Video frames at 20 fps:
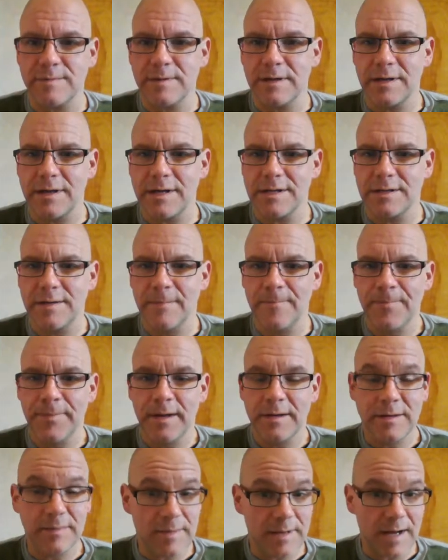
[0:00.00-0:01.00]
Because,
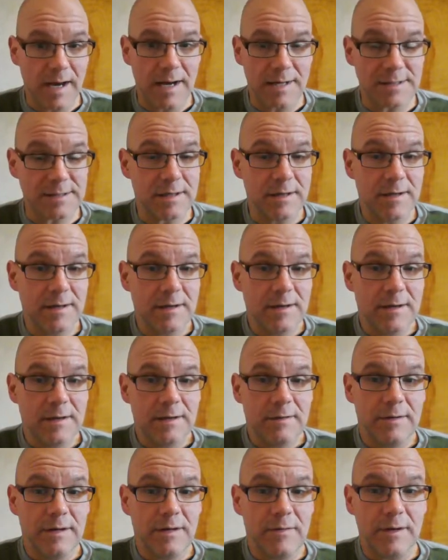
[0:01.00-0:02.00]
to be honest,
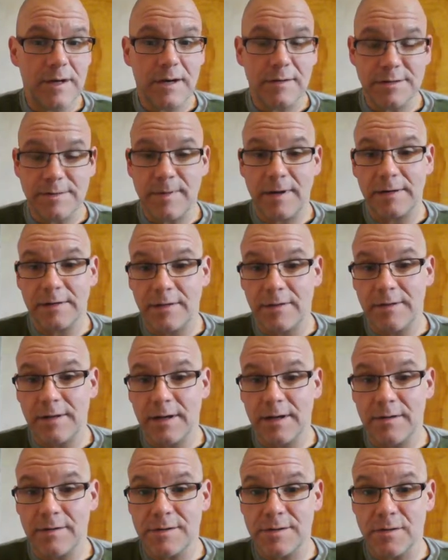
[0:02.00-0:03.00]
when I was about
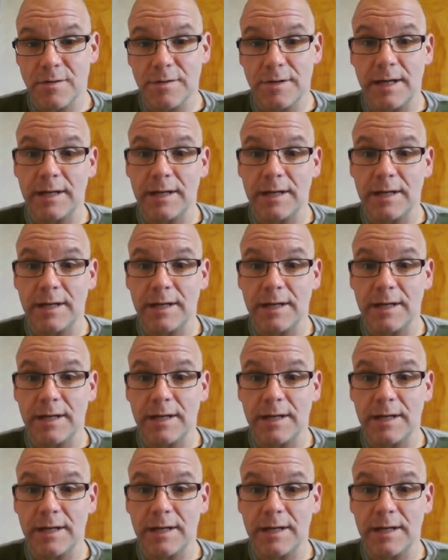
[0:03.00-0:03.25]
13 years old,